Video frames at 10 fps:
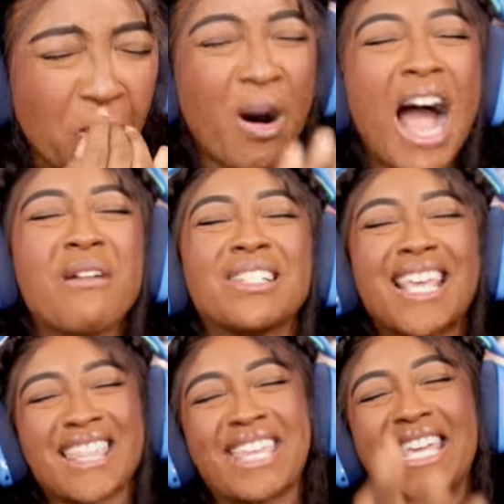Why was
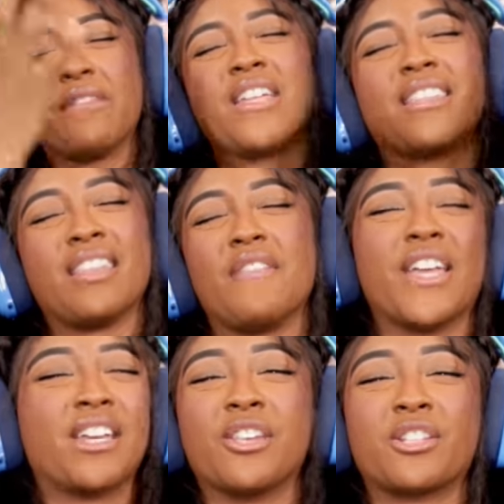that thing even
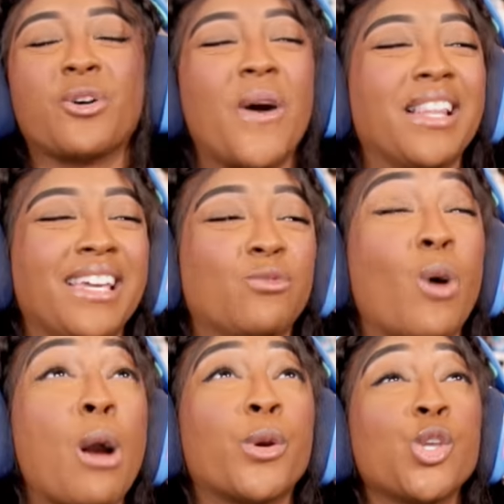living in the toilet?
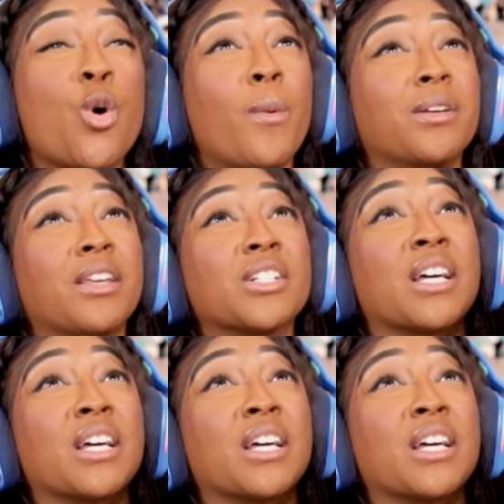Why were you going there to